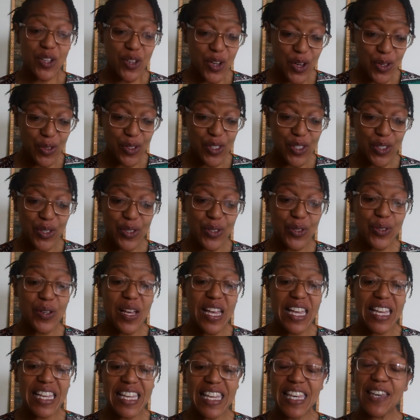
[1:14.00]
go to
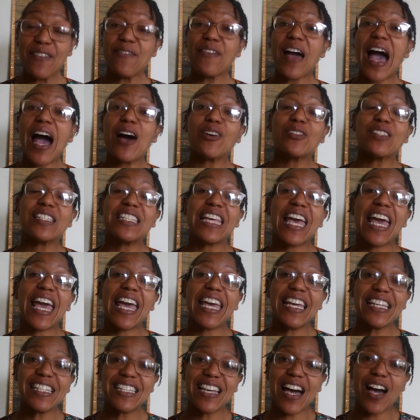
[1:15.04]

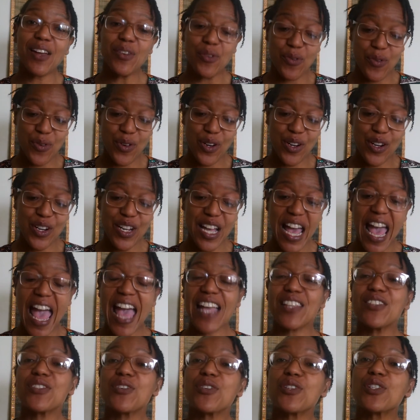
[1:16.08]
giveoutday.org
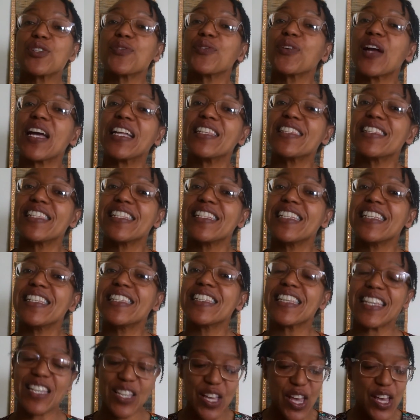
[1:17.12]
and search for
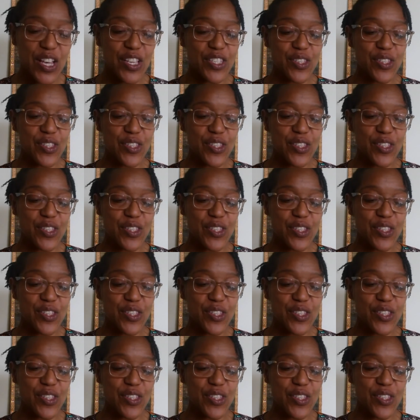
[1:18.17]
NCTC.